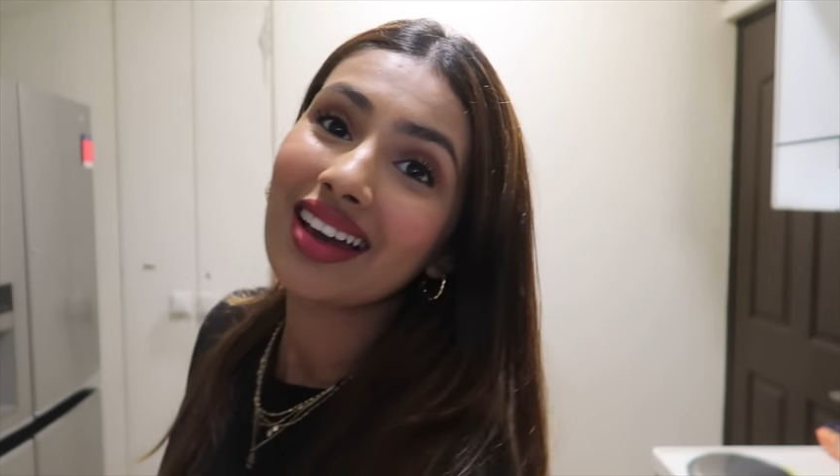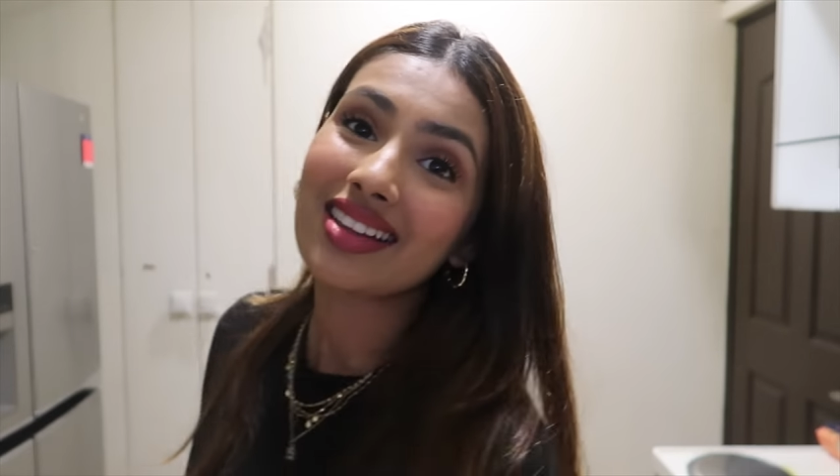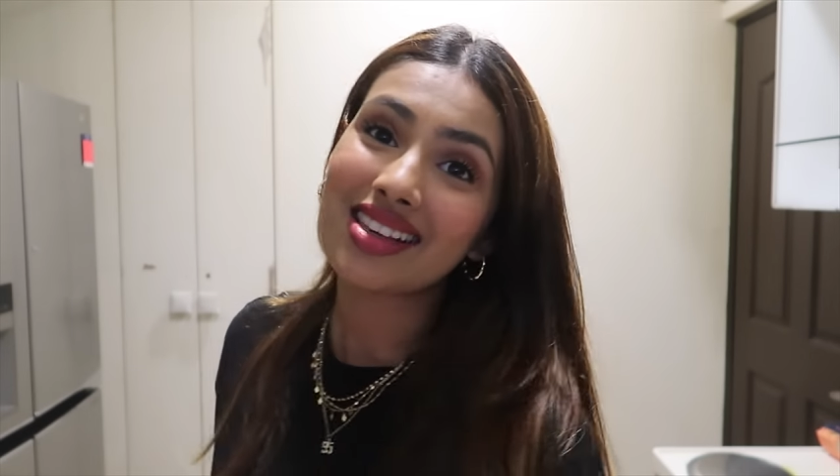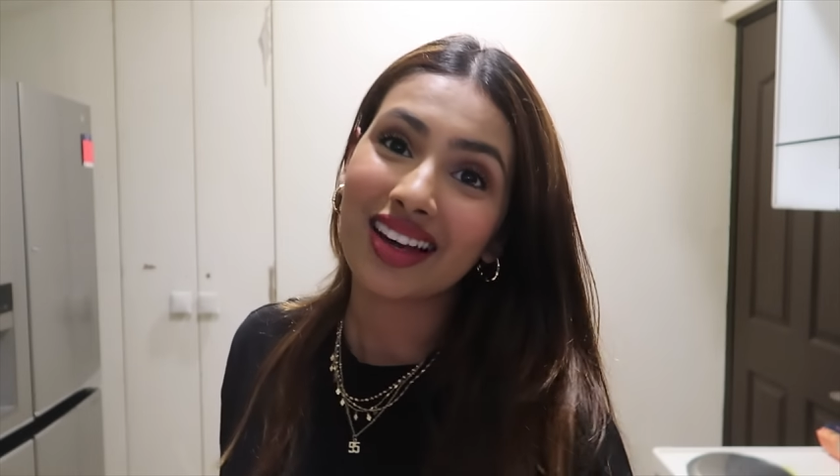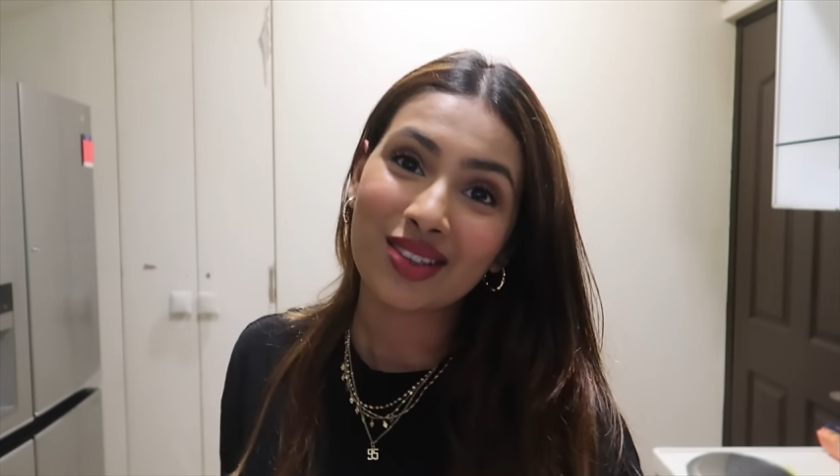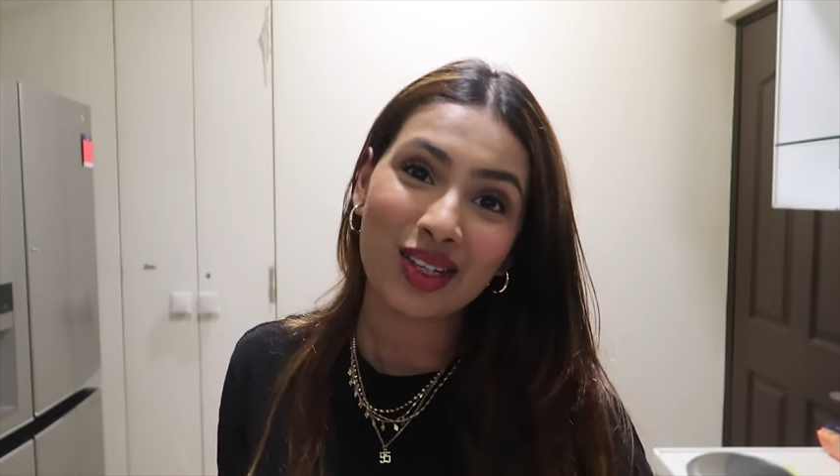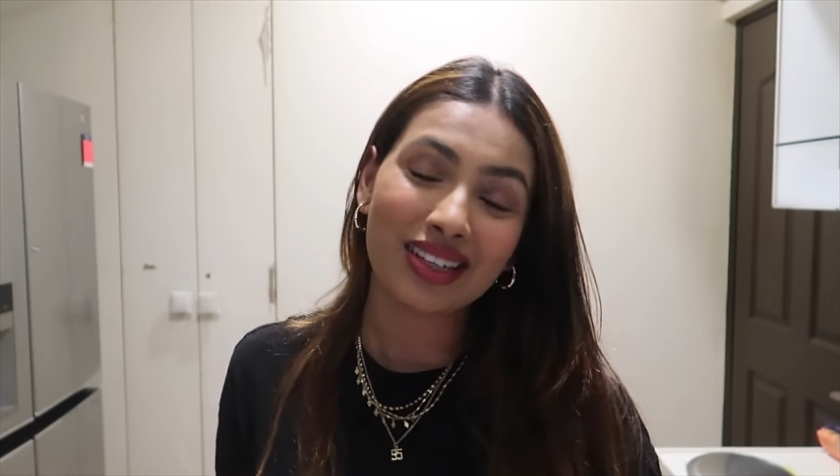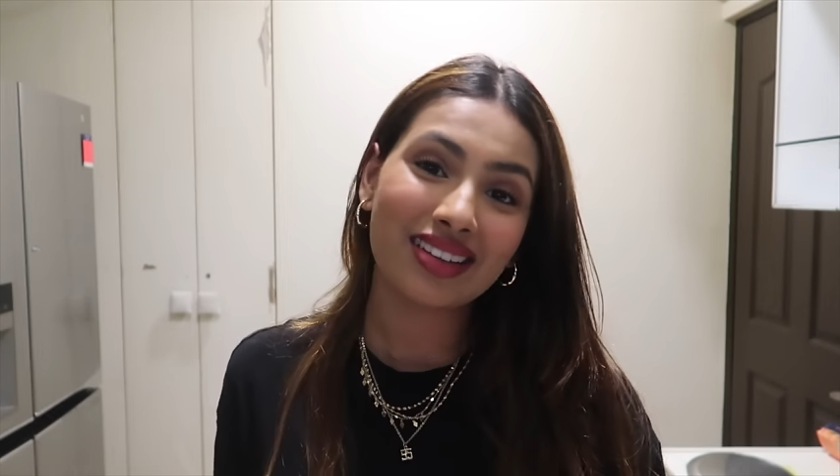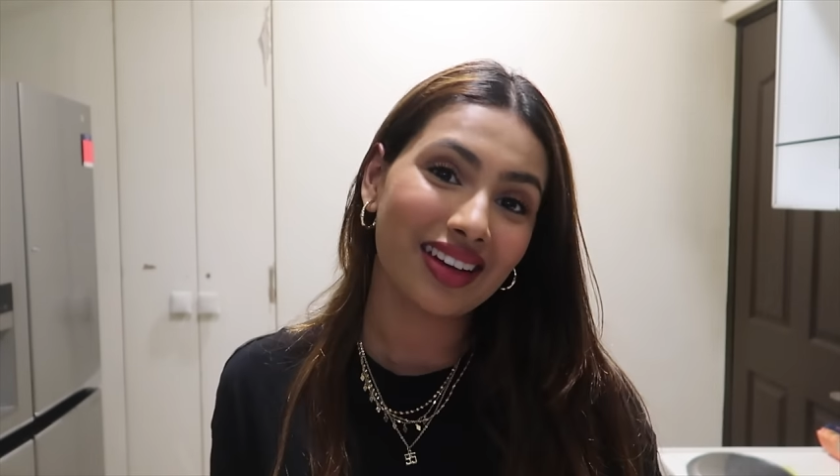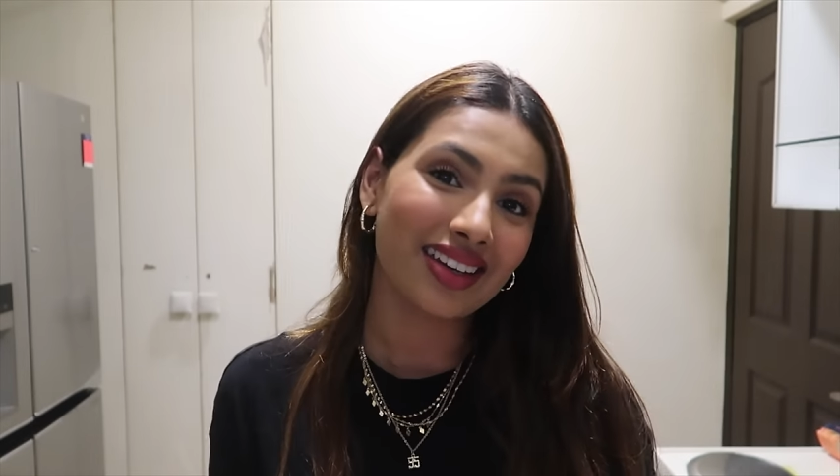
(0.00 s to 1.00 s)
it's
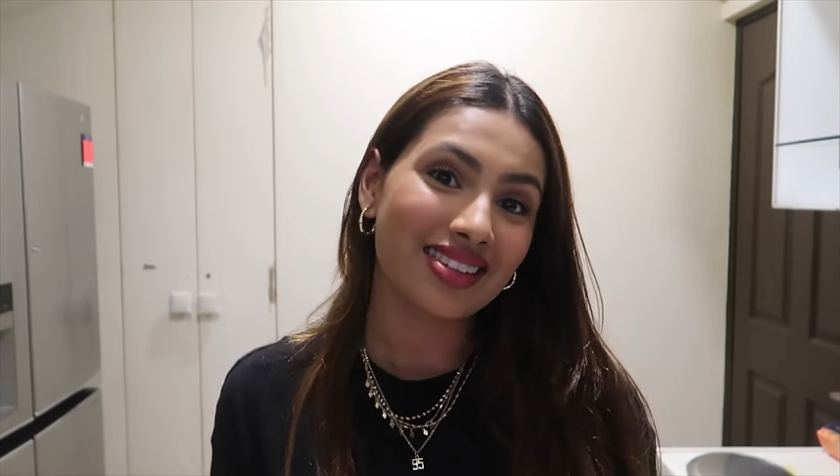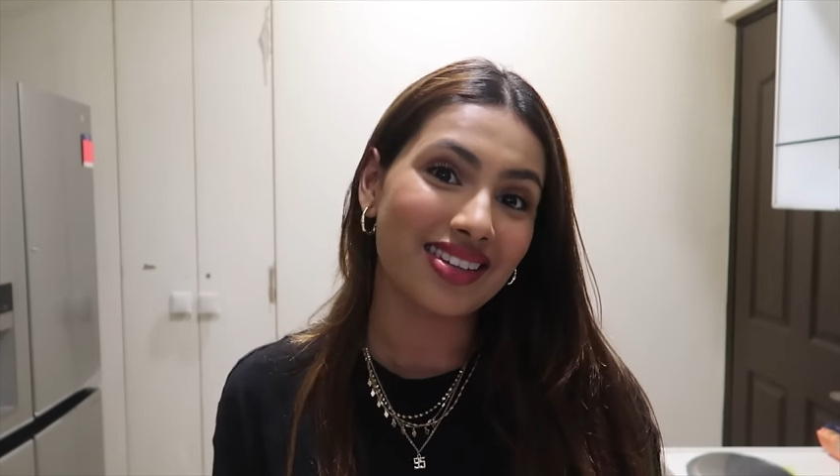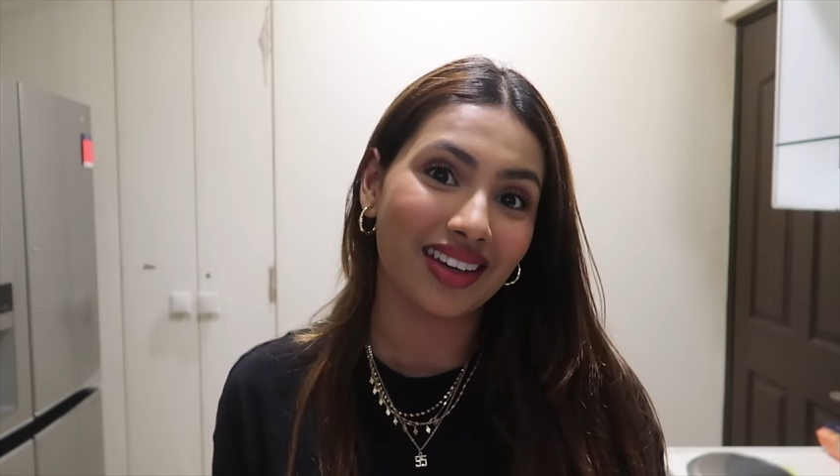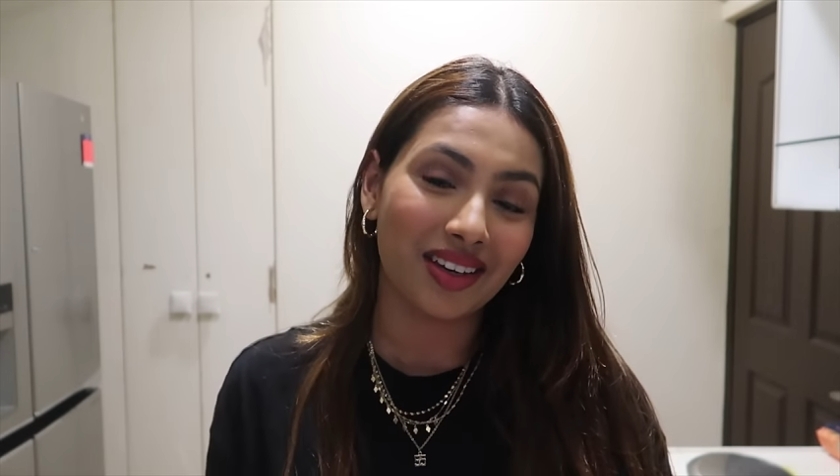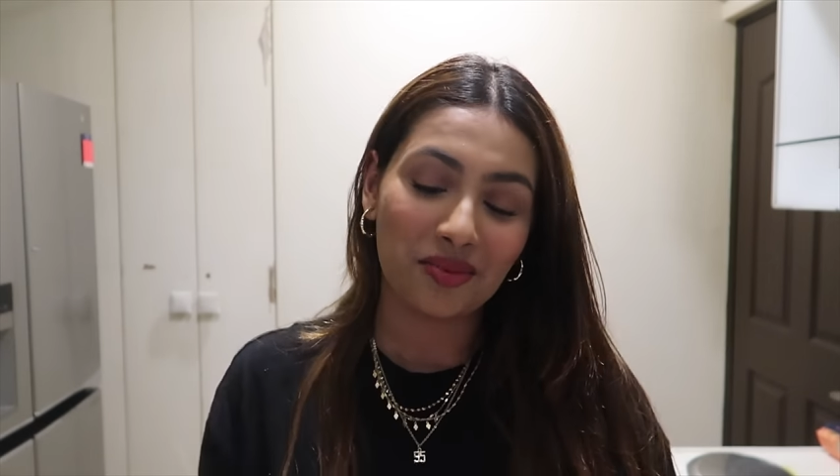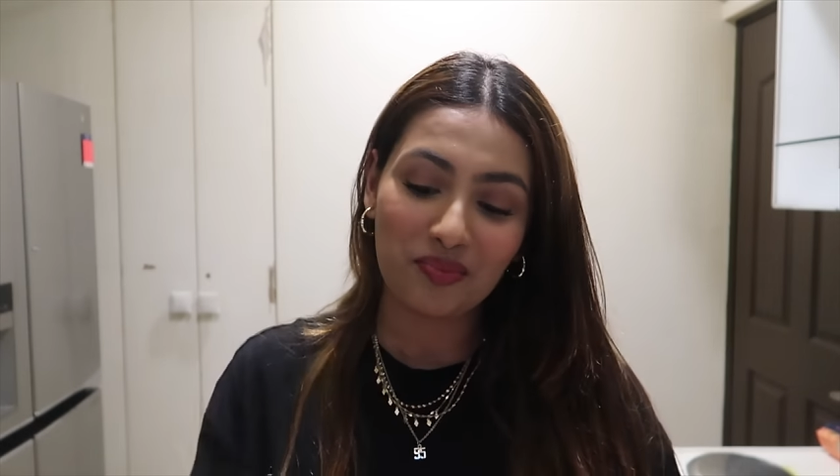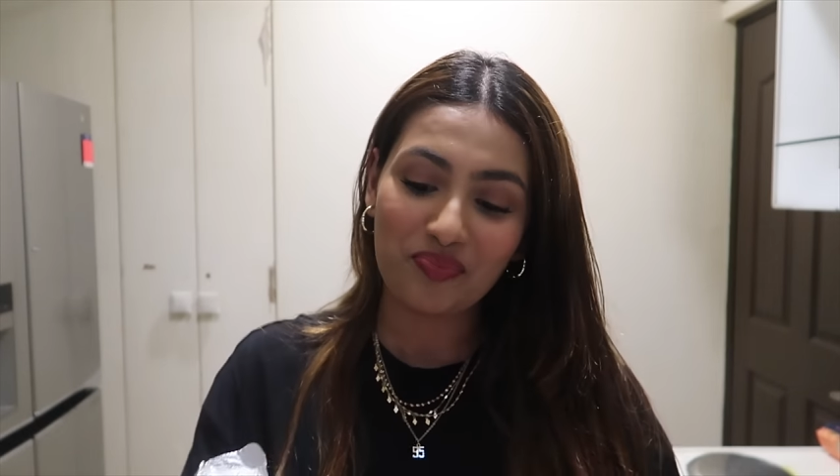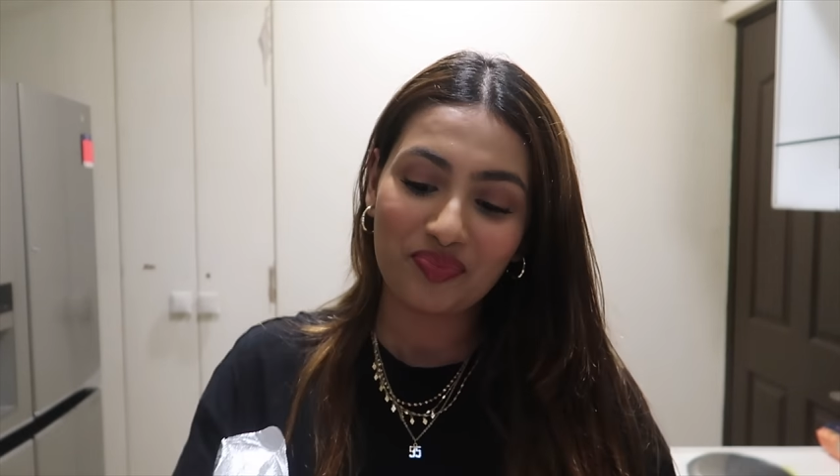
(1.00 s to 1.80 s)
actually the next day.